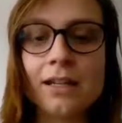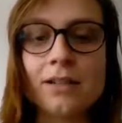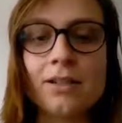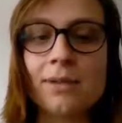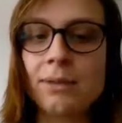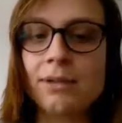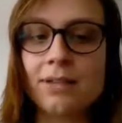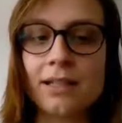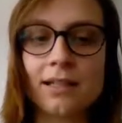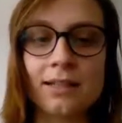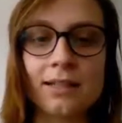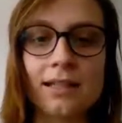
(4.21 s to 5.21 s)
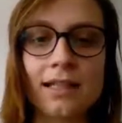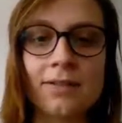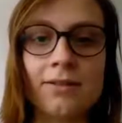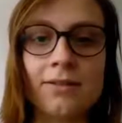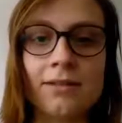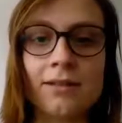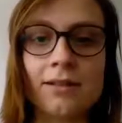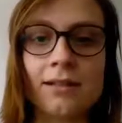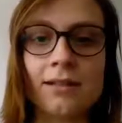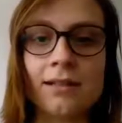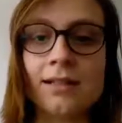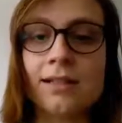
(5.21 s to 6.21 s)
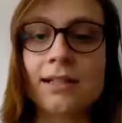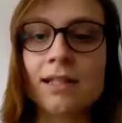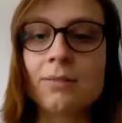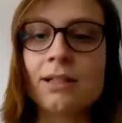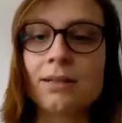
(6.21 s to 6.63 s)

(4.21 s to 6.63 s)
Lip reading: So maybe you can tell us a little